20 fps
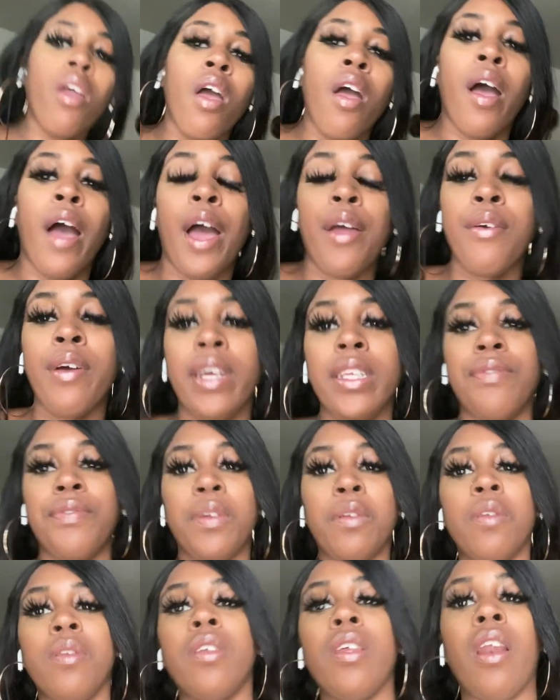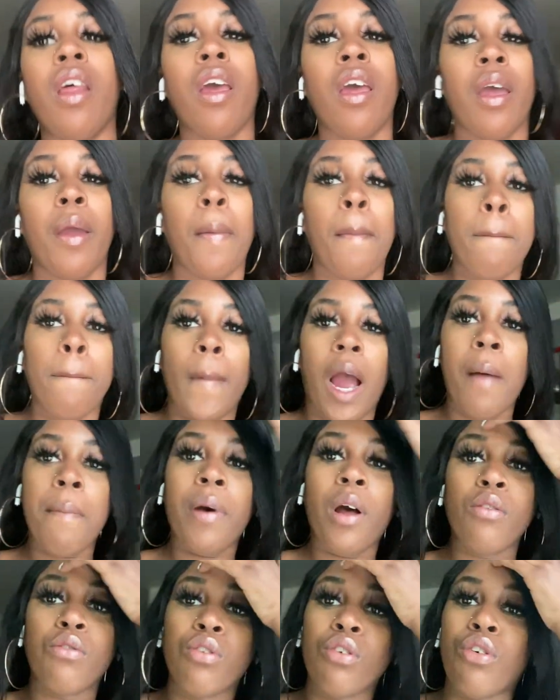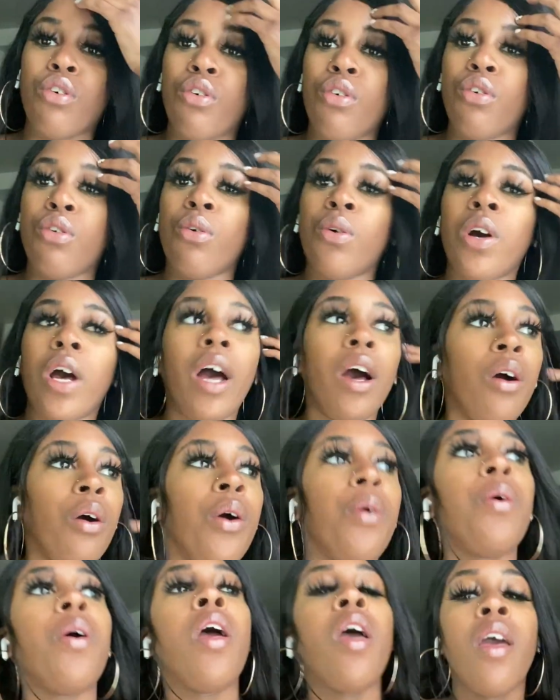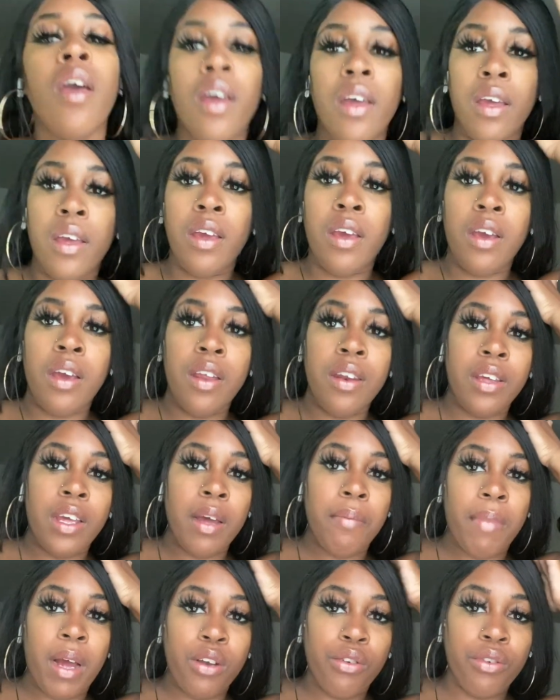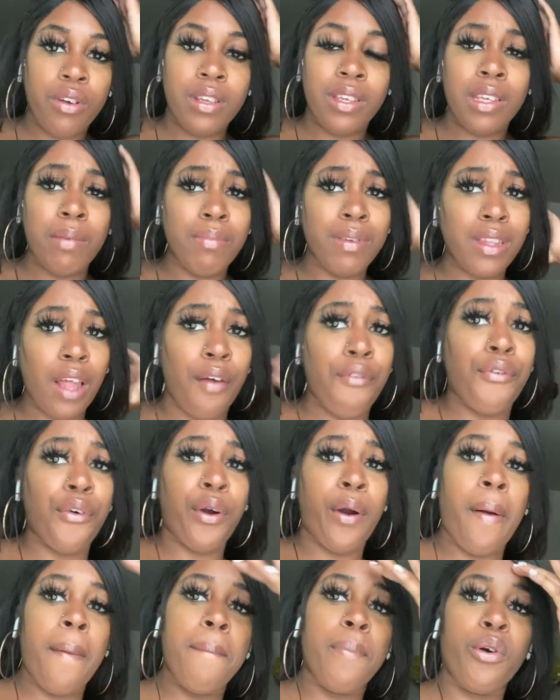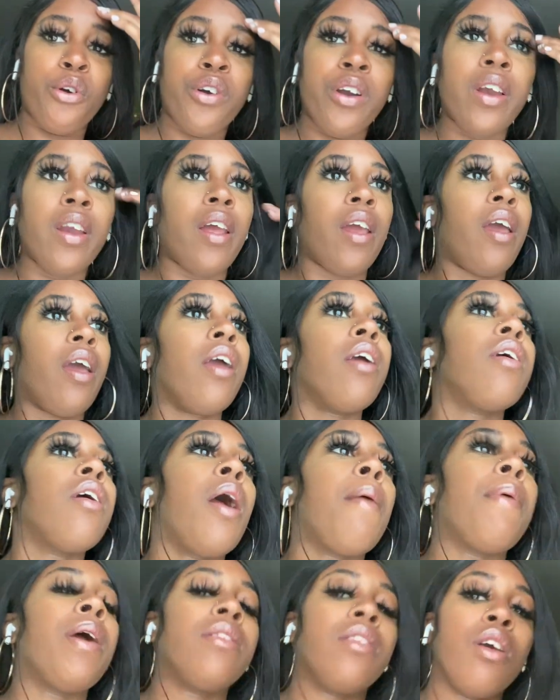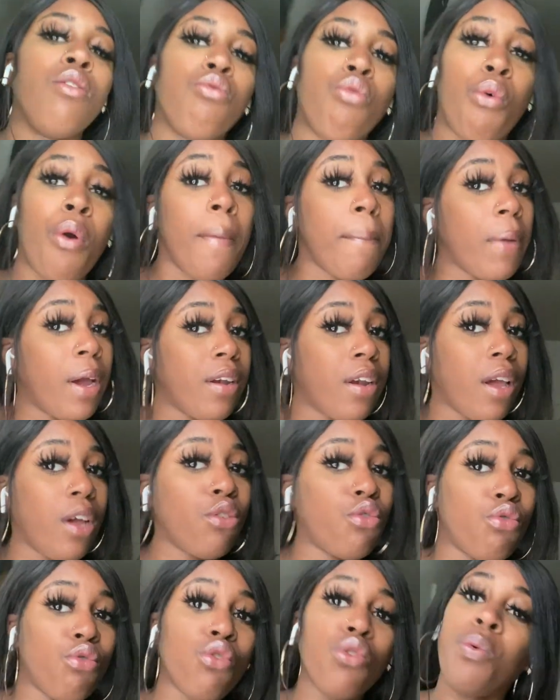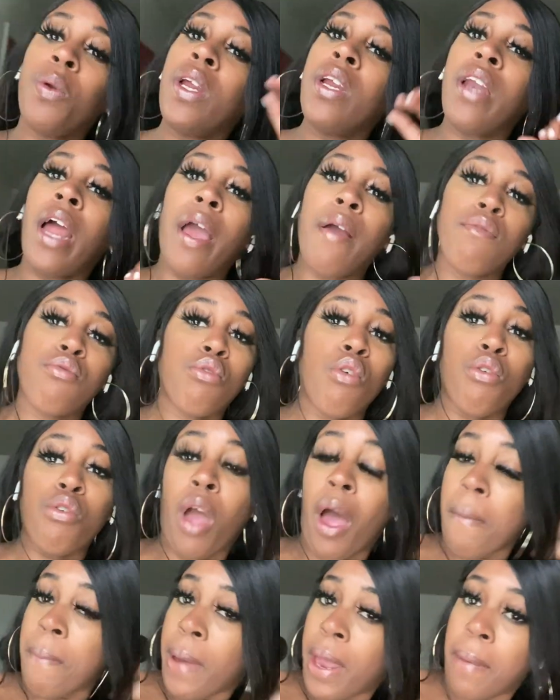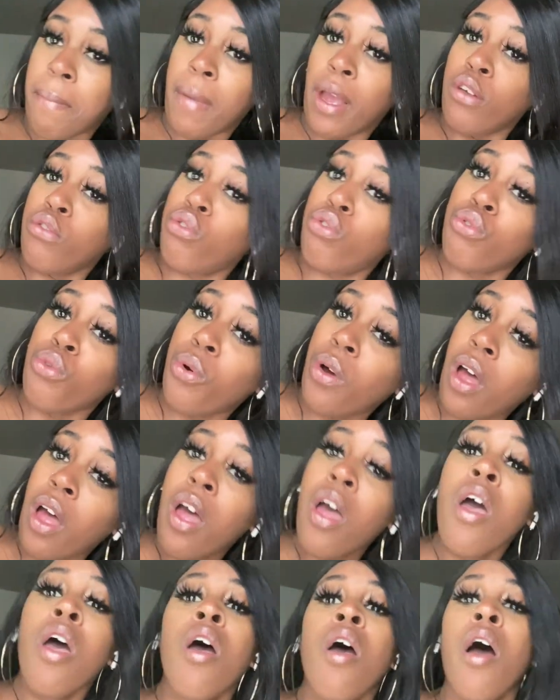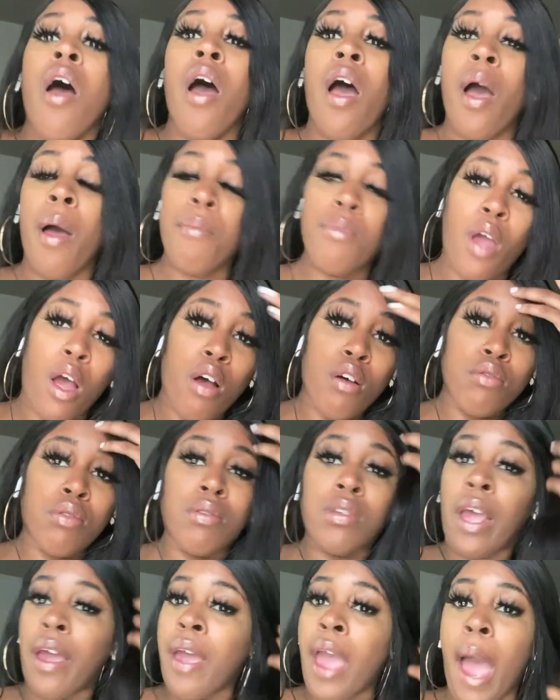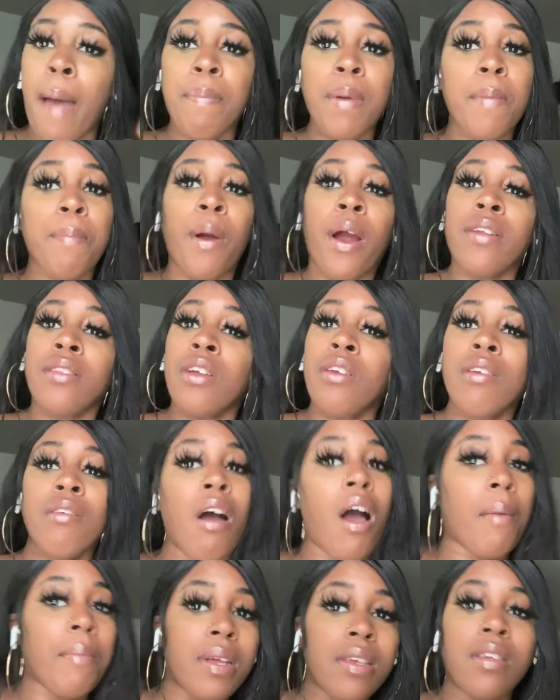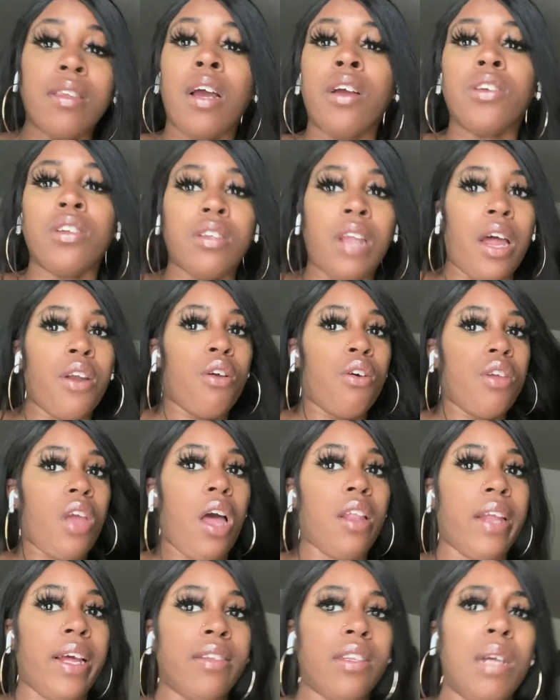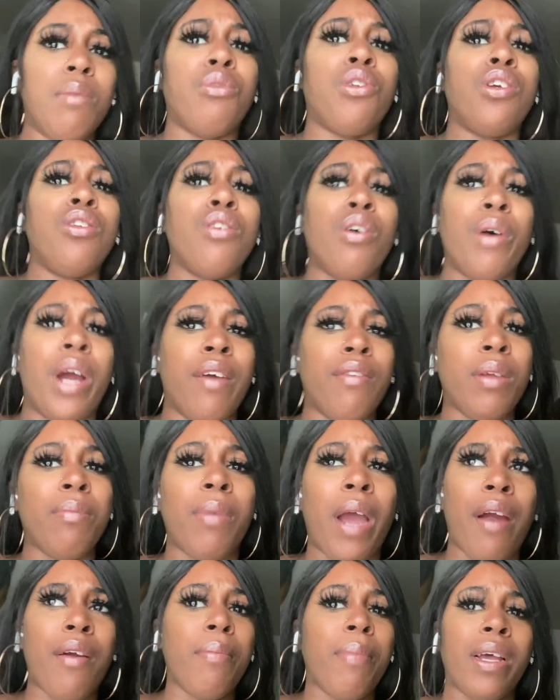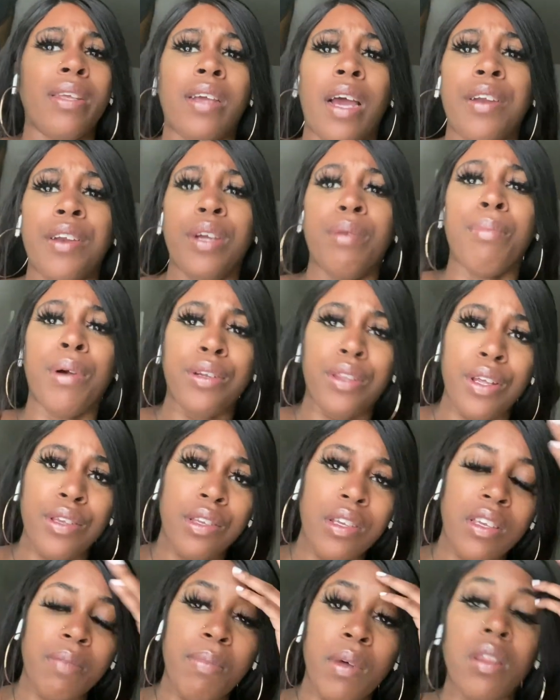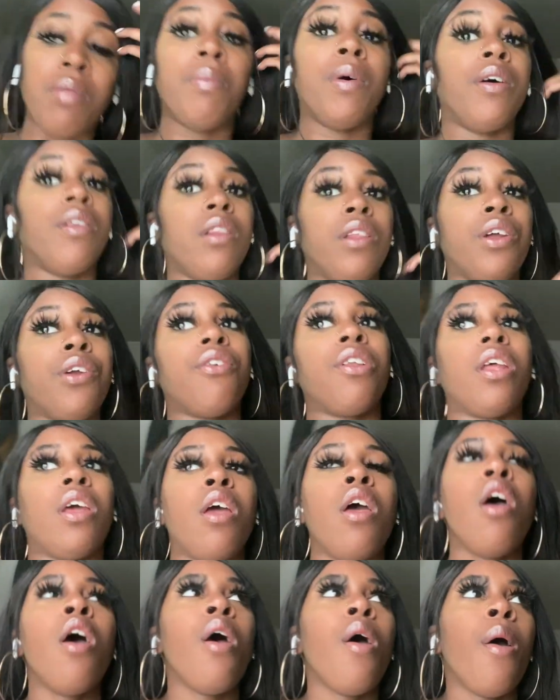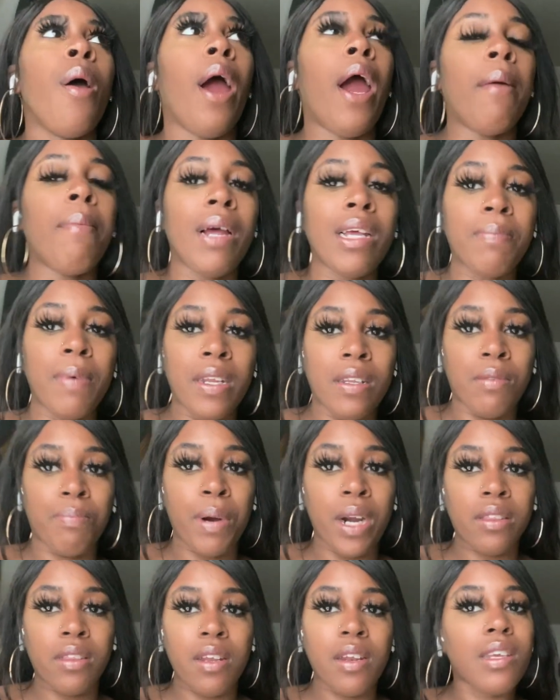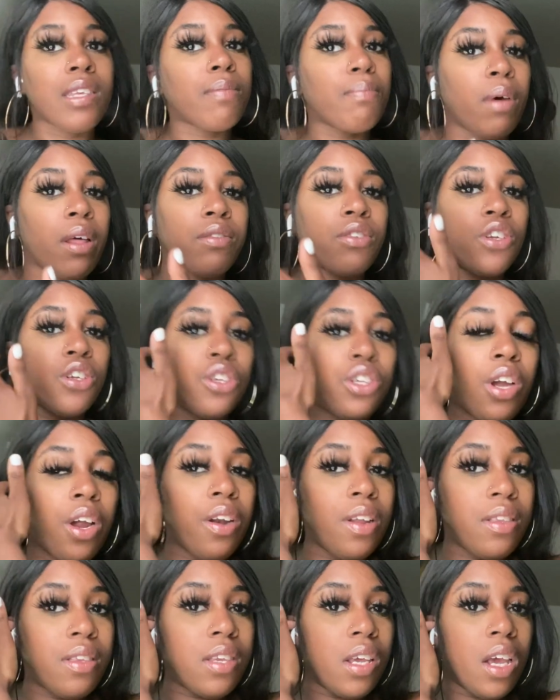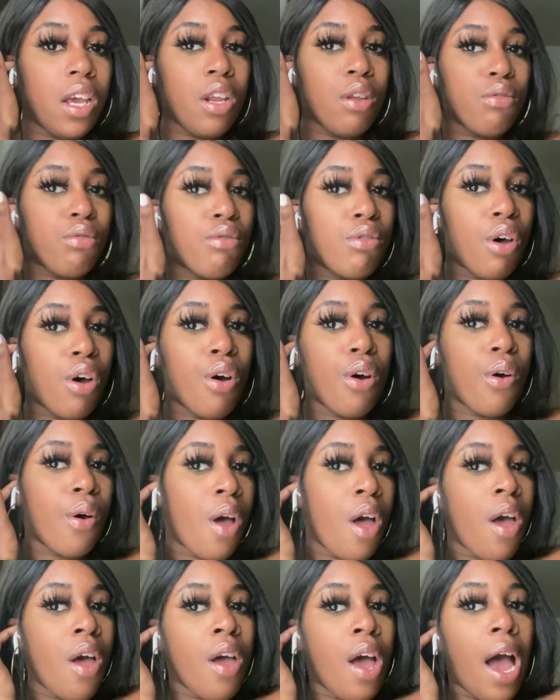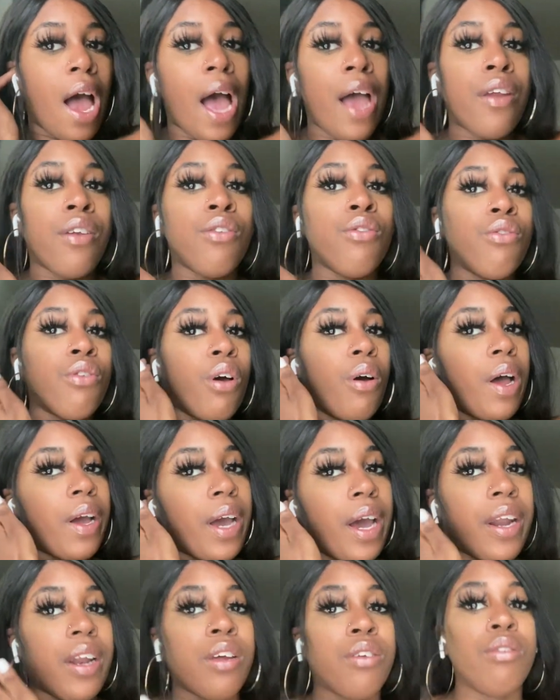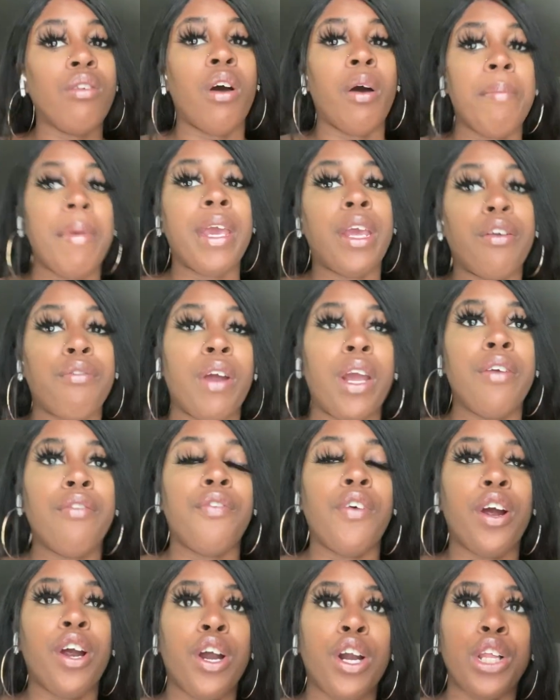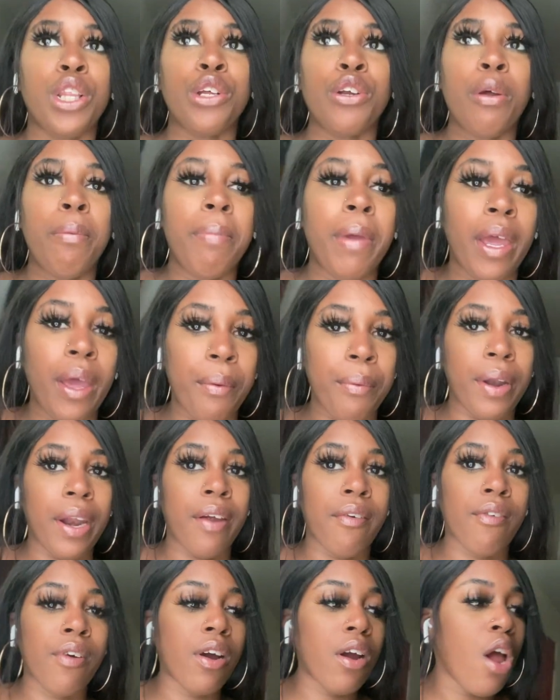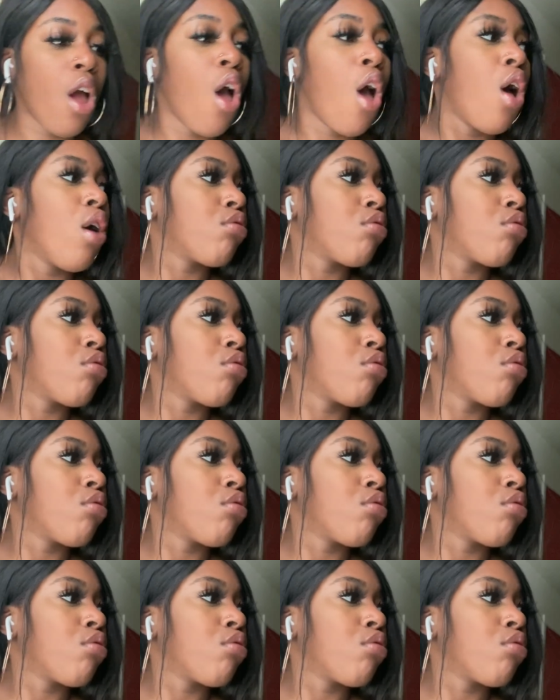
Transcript: How you guys feeling today? I'm about to go out and get my daughter some stuff for her birthday. Her birthday is on Monday, June 29th. So y'all better make sure y'all say happy birthday in the comment section. I know y'all like, damn, she know everybody's got damn birthdays this month, but literally everybody's birthday this month. She's turning 10, so I gotta make it rain for her a little bit, whatever.